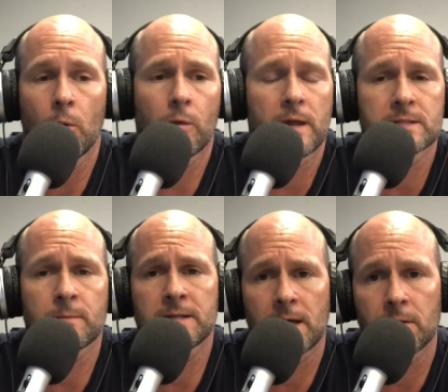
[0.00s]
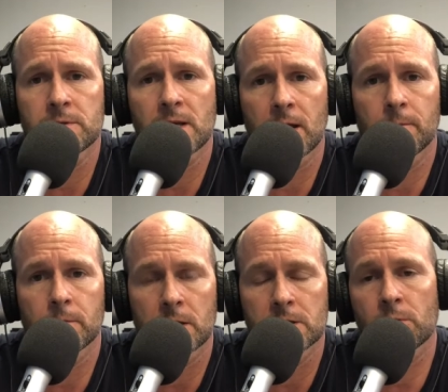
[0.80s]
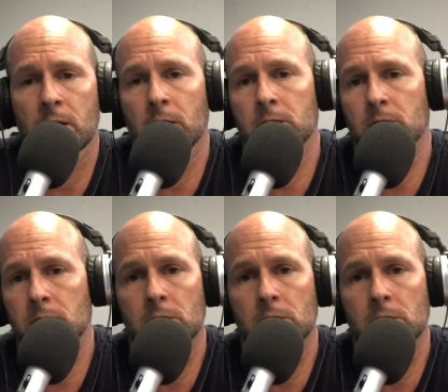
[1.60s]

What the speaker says: Well, that's my downtime. That's when I like to,